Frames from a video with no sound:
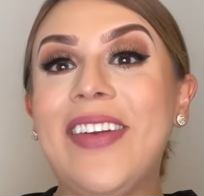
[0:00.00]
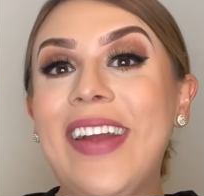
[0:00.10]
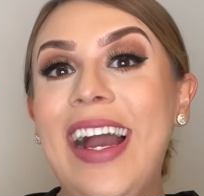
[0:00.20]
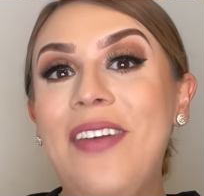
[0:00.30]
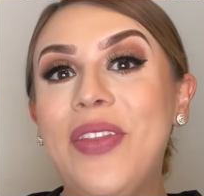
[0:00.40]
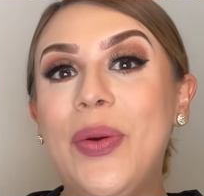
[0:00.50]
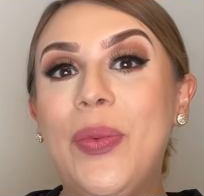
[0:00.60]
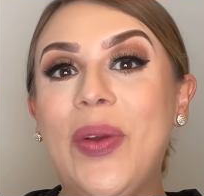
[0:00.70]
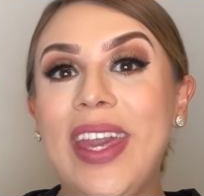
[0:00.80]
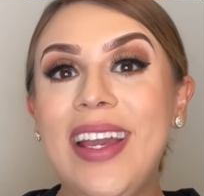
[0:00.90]
Here I have
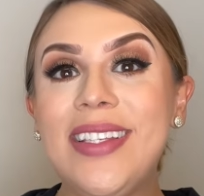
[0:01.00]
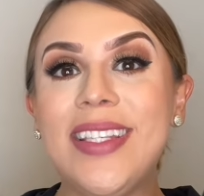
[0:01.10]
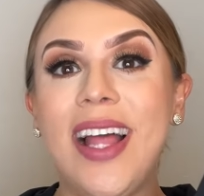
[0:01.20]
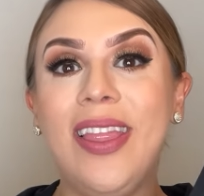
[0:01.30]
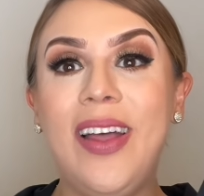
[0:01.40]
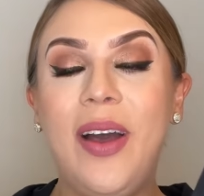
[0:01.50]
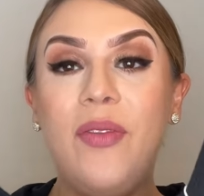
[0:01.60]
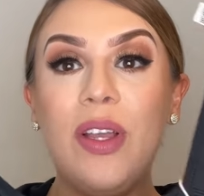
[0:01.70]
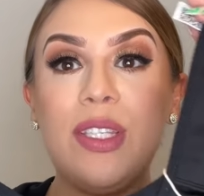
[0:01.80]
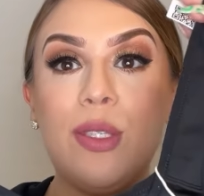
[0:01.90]
the Winx
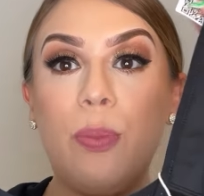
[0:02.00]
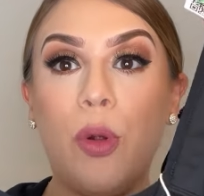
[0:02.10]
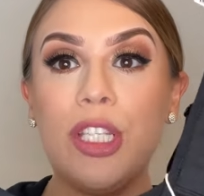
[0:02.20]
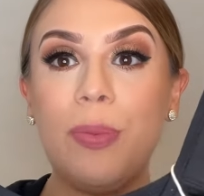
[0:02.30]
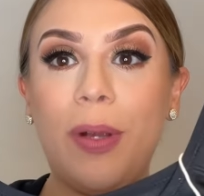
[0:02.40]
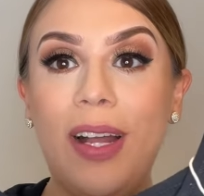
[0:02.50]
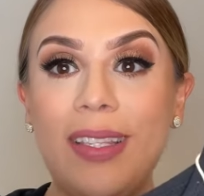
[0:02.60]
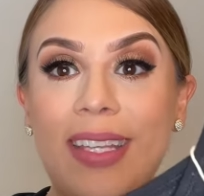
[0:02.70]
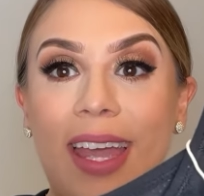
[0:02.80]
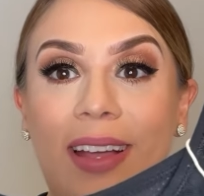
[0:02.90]
Love Sports Bra.